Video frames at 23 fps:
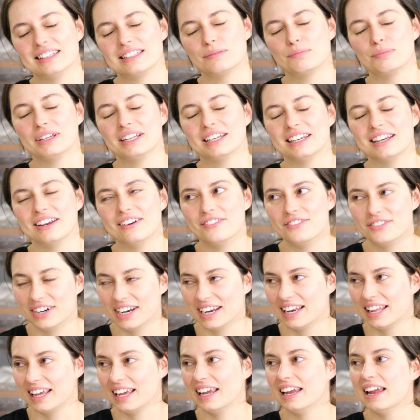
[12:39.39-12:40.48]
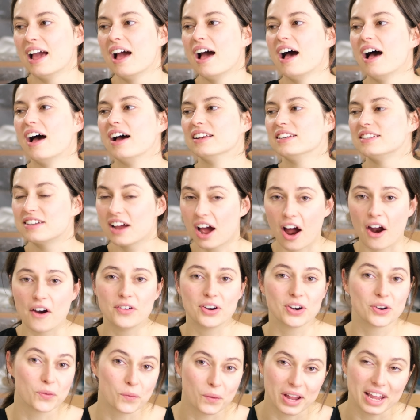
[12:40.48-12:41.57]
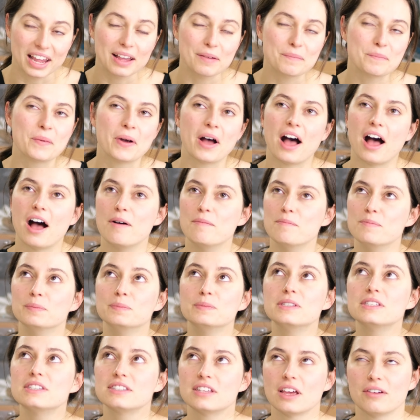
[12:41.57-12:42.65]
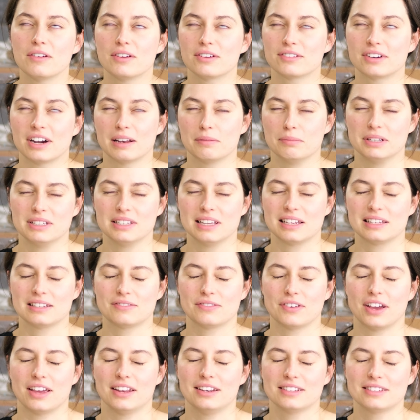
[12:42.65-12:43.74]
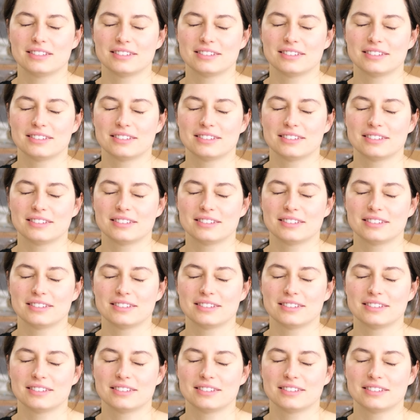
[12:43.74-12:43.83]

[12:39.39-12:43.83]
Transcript: It's been a really tiring week, but I'm so incredibly satisfied.